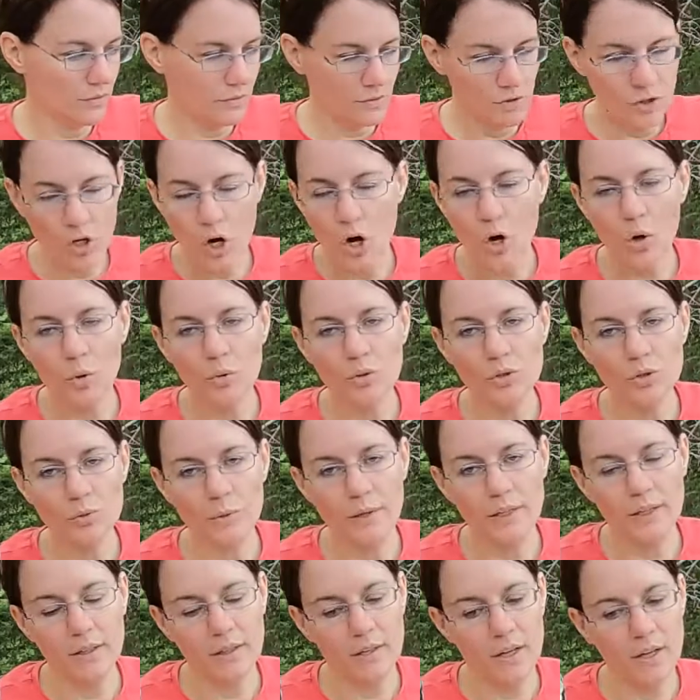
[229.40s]
no
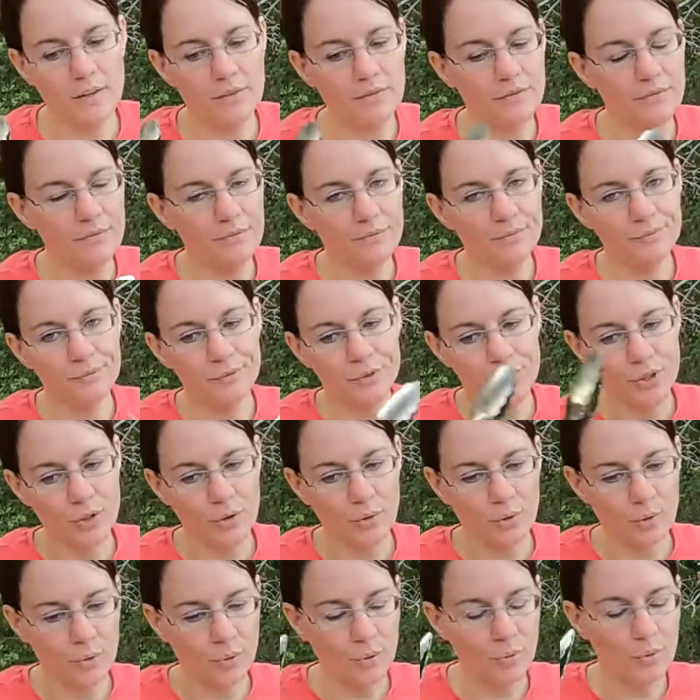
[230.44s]
serrated knife.
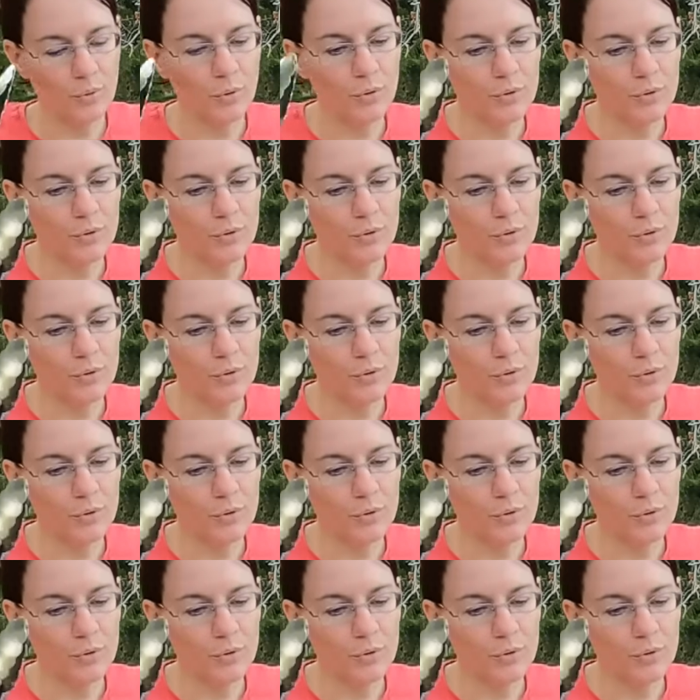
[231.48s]
So